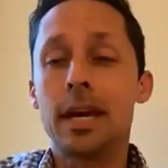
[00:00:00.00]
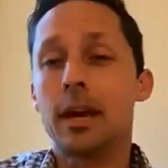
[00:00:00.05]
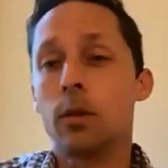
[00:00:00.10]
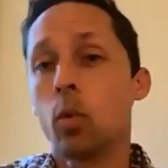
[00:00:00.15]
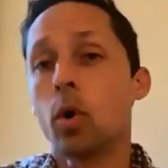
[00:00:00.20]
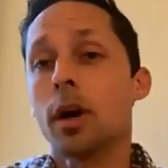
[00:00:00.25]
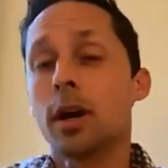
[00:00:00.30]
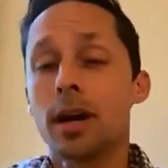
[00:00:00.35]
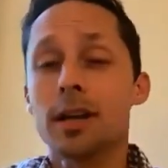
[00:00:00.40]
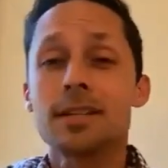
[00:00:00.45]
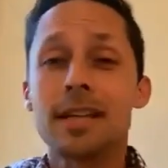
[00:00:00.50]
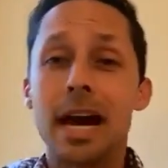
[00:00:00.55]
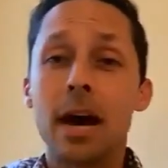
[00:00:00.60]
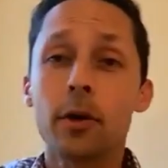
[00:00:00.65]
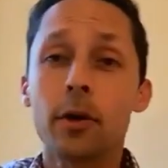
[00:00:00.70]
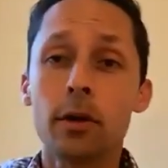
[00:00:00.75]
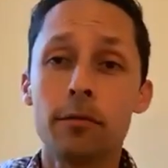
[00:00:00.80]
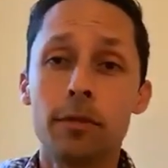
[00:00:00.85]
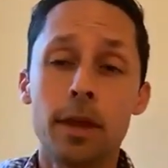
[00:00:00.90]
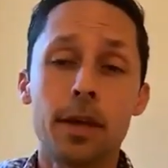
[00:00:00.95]
work us
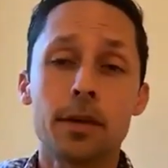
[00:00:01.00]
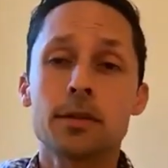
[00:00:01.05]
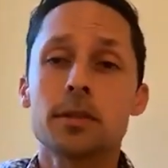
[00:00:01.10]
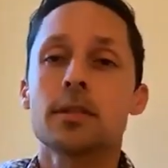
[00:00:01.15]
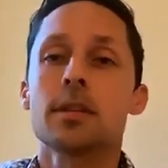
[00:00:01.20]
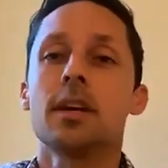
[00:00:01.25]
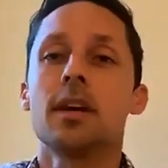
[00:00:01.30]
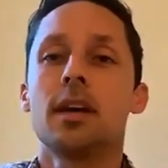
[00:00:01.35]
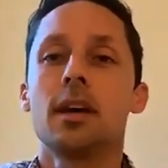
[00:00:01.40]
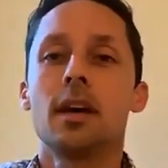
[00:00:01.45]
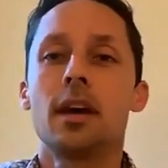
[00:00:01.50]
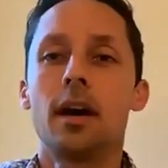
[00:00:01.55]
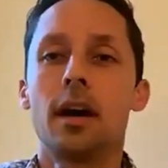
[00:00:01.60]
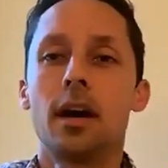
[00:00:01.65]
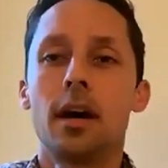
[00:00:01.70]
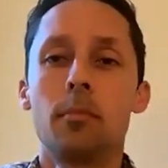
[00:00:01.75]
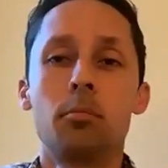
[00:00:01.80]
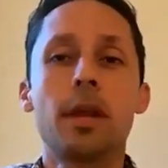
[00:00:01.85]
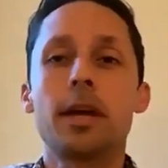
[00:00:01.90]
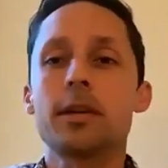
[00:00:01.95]
out of this.
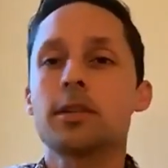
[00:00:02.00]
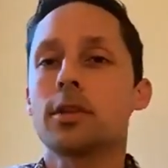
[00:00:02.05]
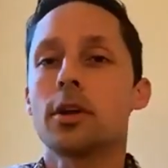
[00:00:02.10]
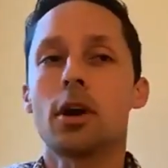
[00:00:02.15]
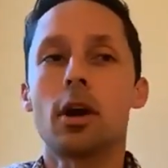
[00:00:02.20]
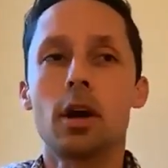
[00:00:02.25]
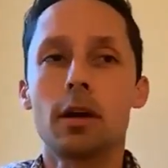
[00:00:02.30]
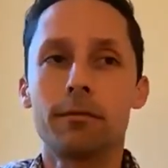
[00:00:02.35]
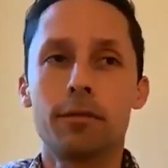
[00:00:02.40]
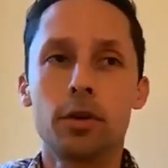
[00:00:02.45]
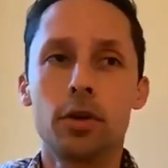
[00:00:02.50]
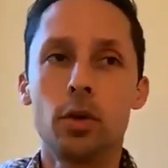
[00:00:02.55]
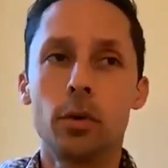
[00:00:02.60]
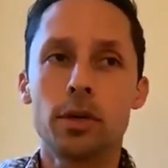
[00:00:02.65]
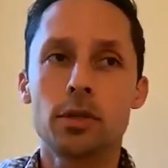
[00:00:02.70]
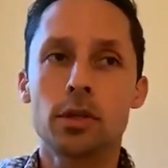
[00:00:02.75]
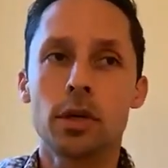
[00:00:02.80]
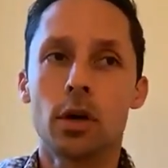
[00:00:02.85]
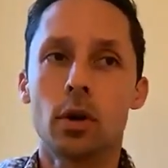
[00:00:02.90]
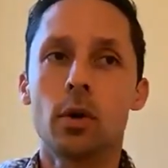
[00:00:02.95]
Bless their heart for doing
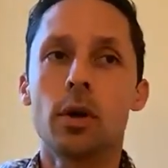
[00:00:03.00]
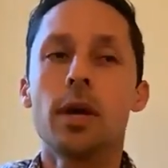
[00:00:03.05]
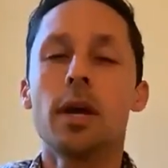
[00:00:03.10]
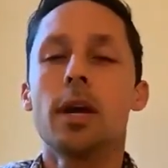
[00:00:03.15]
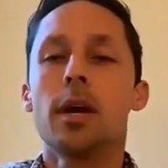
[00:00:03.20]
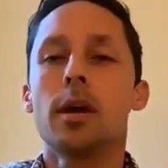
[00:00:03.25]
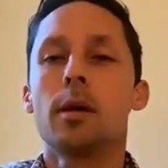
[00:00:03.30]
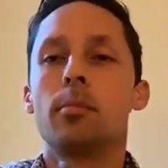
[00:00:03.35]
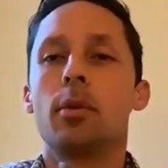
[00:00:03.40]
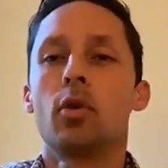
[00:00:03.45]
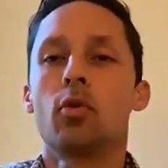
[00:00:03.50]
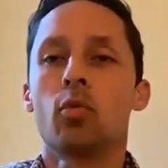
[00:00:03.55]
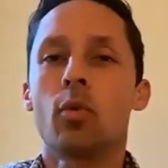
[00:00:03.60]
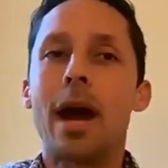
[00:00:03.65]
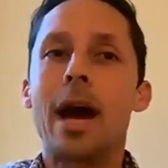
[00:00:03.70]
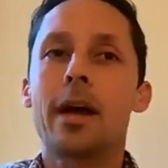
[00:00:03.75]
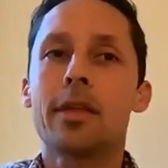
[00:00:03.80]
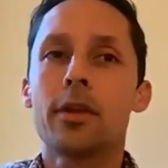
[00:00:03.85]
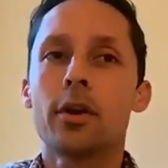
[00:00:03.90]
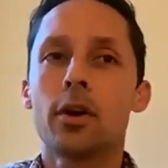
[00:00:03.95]
so. but
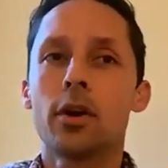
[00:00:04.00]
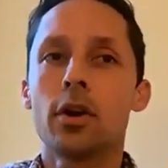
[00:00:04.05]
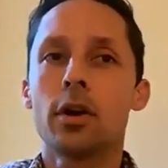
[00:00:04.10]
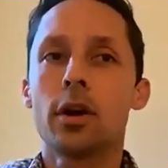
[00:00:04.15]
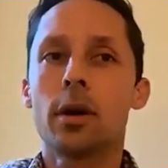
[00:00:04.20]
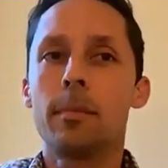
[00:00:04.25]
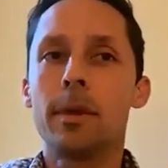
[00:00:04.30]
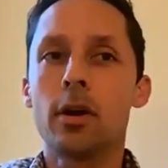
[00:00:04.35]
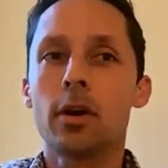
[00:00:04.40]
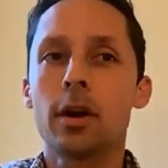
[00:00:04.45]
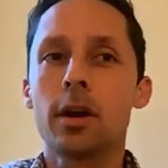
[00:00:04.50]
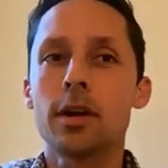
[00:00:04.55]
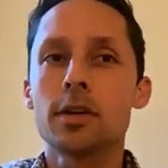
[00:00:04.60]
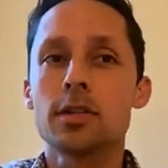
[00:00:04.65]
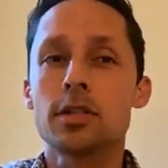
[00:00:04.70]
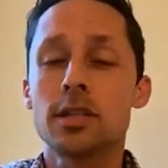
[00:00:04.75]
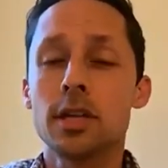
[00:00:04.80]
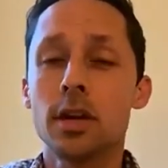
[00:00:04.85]
rather America's